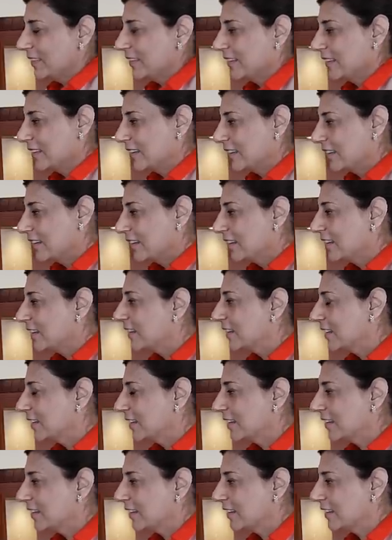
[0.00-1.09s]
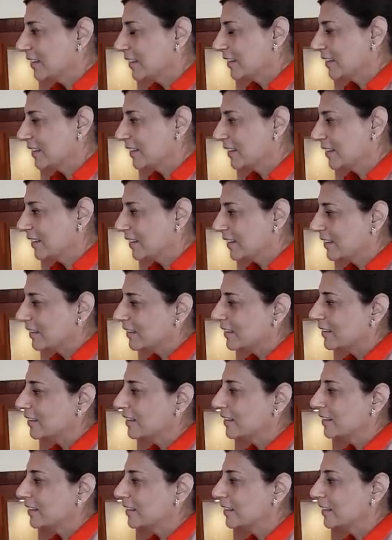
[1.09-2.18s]

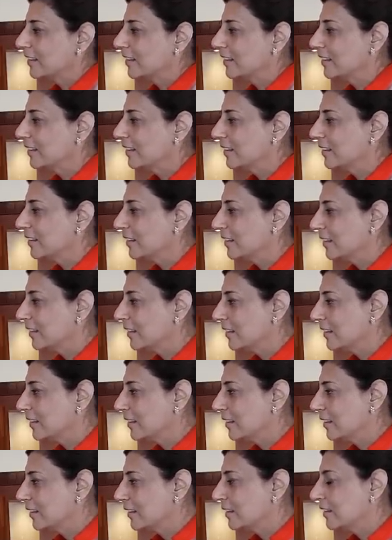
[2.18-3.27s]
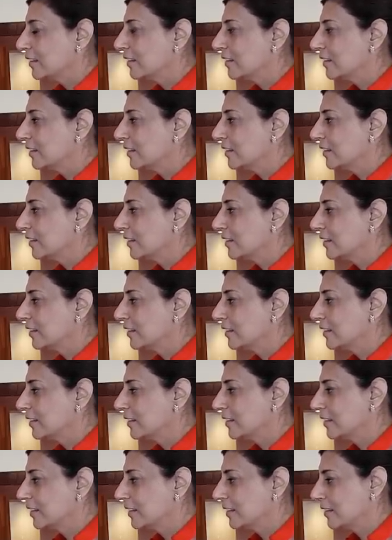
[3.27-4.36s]

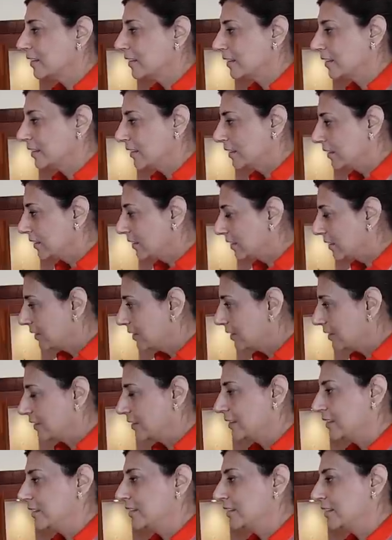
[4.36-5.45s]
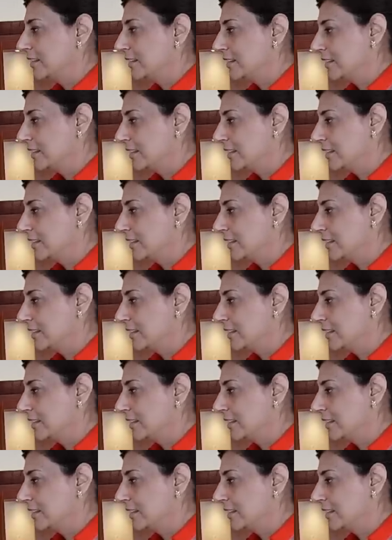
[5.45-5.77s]
[no speech]